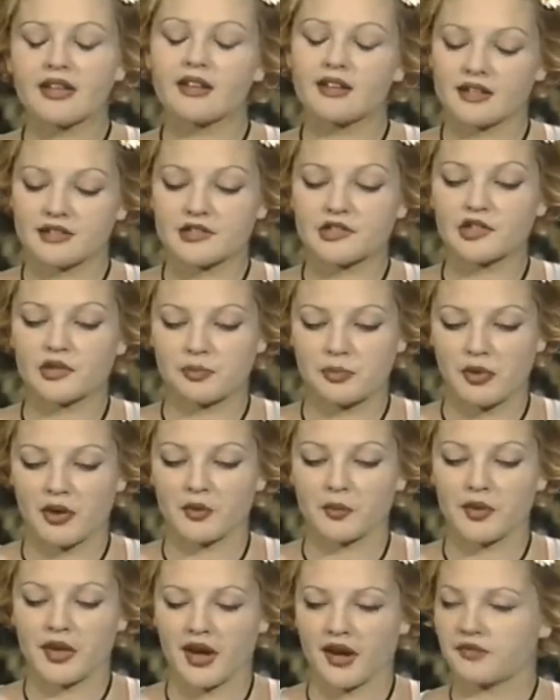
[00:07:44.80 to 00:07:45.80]
gets to a
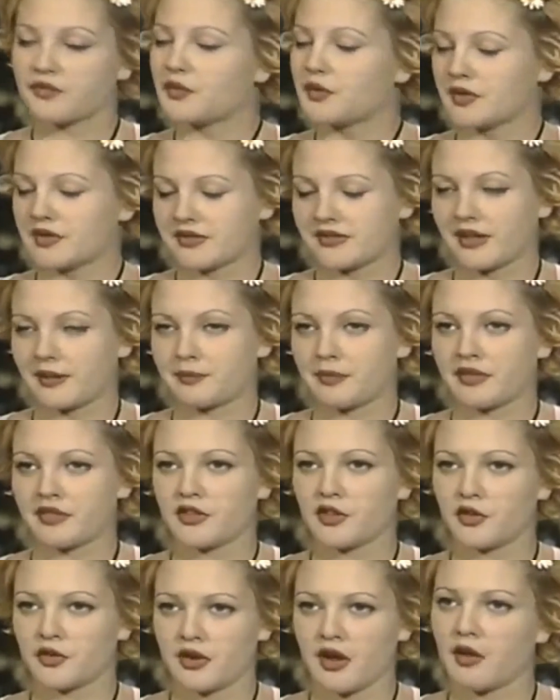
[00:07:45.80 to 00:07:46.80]
point where you have to accept that
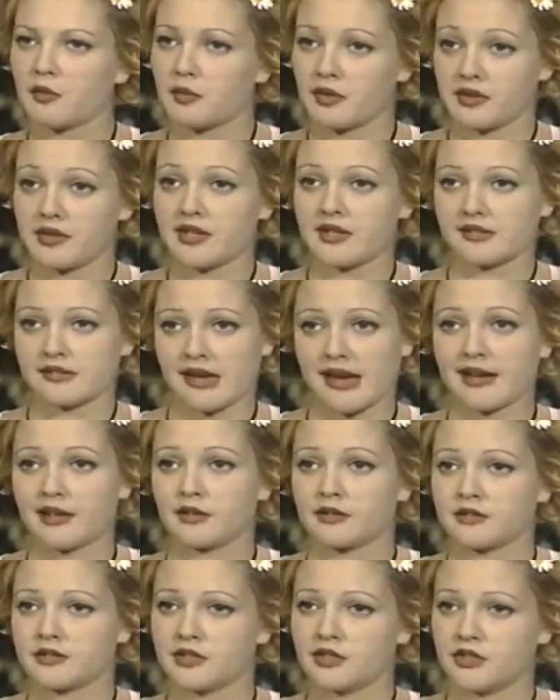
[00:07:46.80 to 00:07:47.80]
you're not really
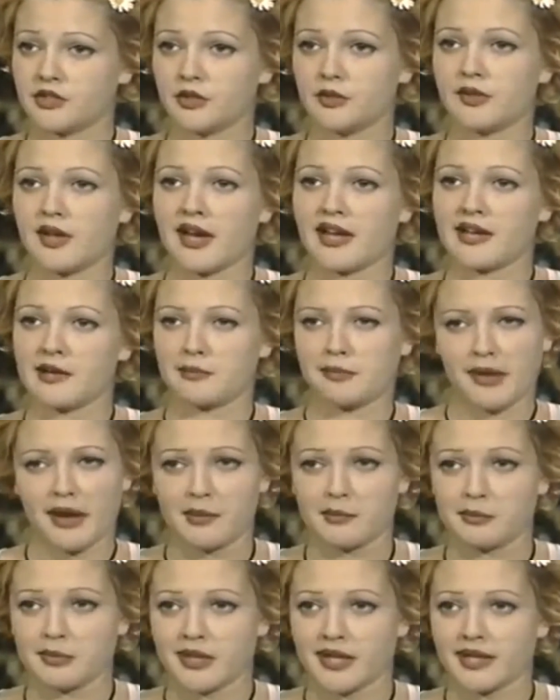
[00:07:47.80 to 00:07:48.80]
entitled to do that in
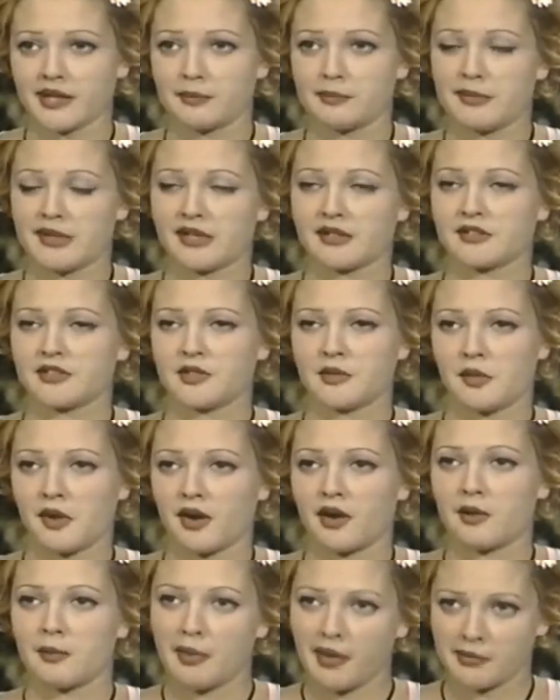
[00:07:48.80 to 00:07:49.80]
public, because you
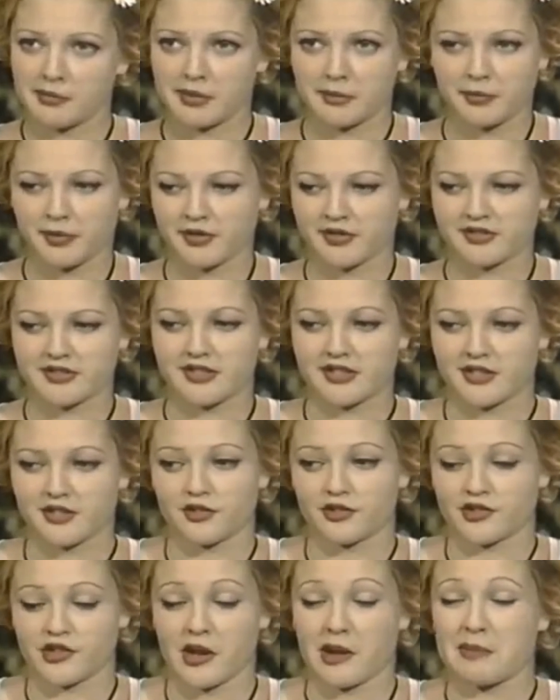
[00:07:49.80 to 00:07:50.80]
are a public person and
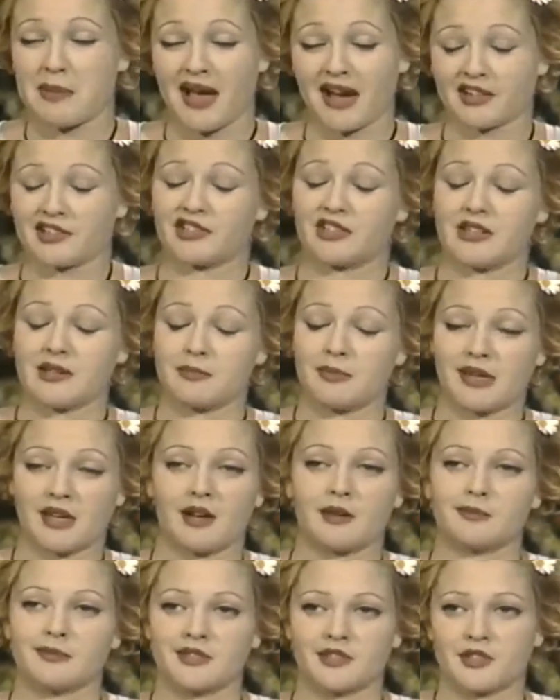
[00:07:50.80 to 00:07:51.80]
your job actually
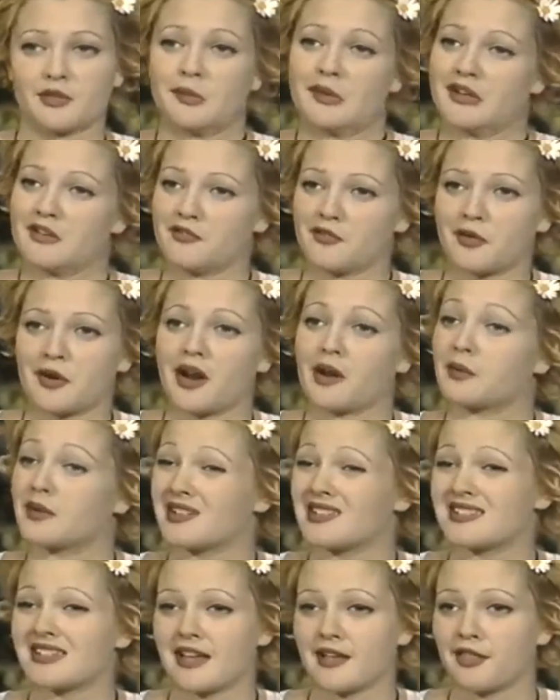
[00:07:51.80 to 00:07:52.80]
becomes a
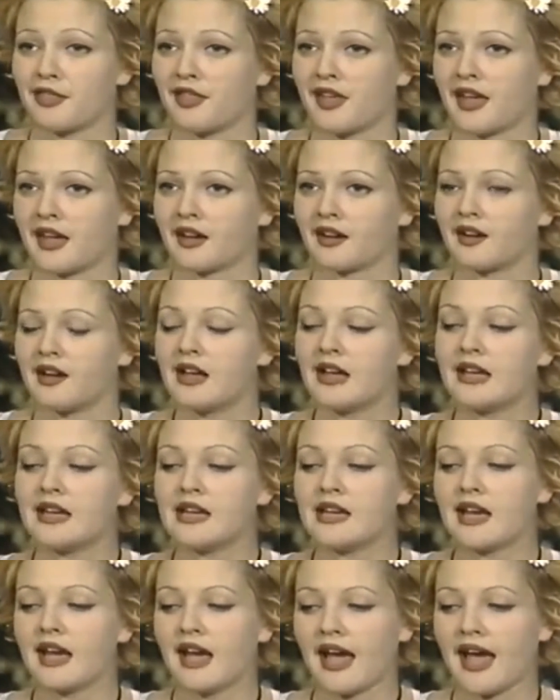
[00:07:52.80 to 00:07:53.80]
24-hour-a-day thing.
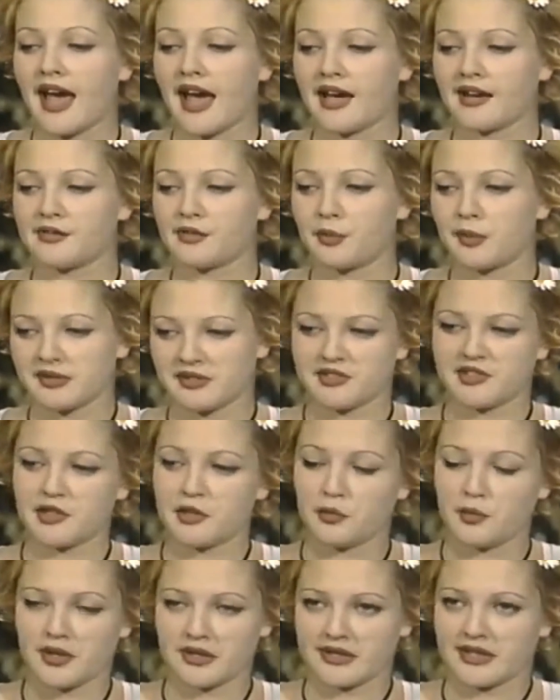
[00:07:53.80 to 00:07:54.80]
And once
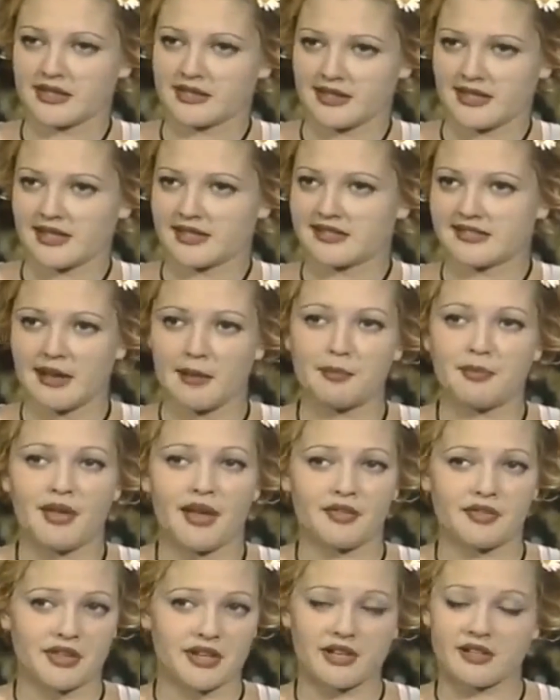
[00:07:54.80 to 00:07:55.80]
you willingly accept
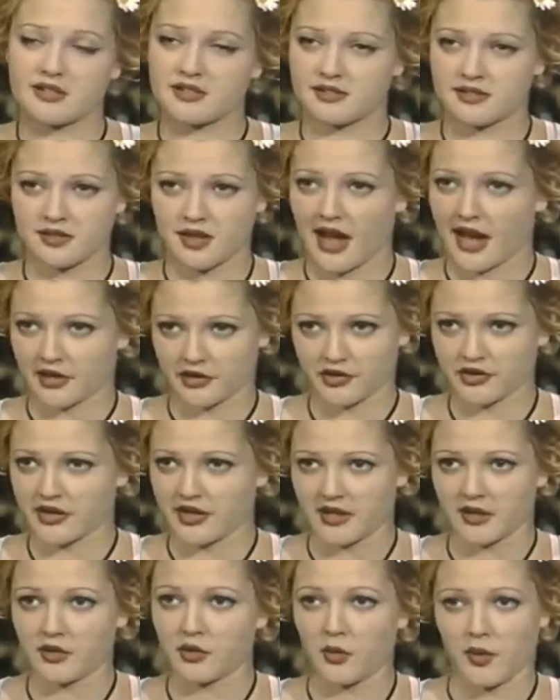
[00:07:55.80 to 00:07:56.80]
that, then it's
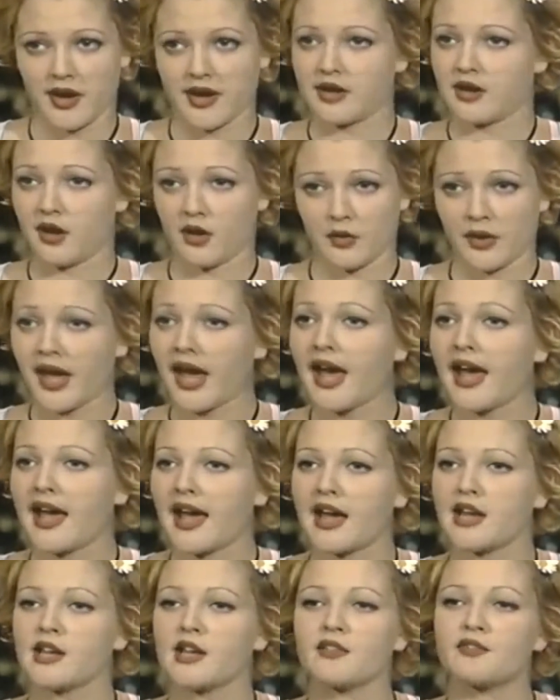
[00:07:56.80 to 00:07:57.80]
actually quite
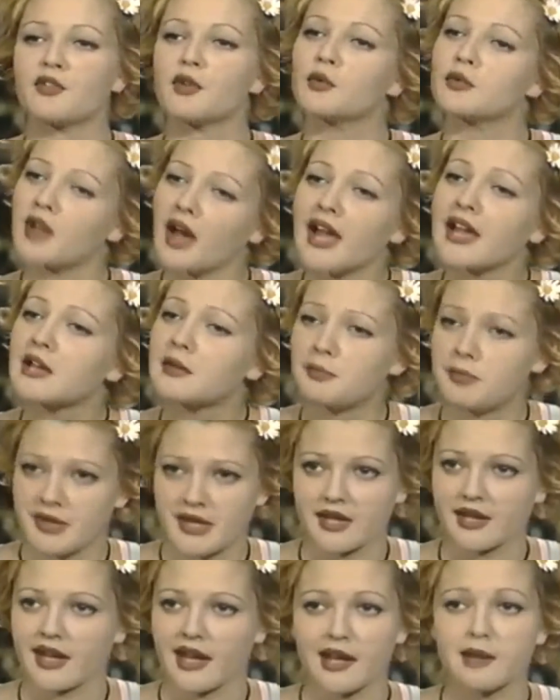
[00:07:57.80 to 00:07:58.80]
okay. And if you like
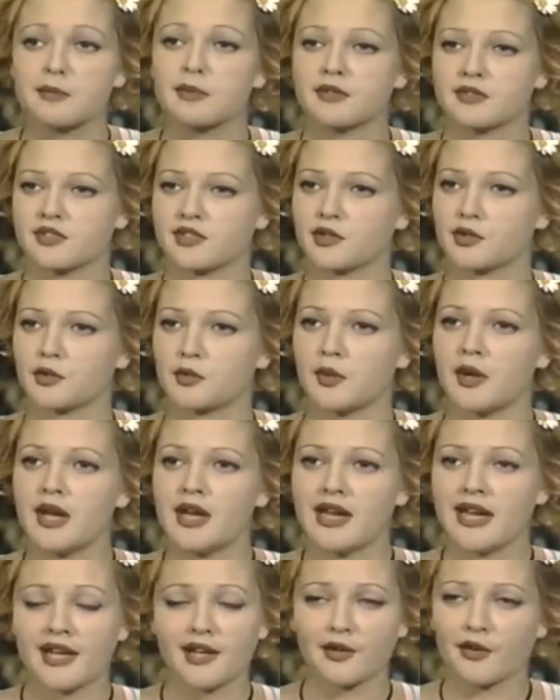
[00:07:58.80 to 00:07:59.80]
being able to
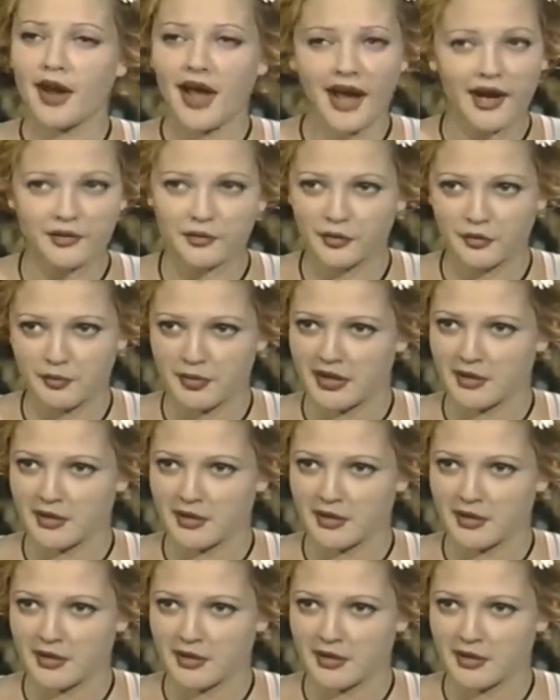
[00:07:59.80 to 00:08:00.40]
interact with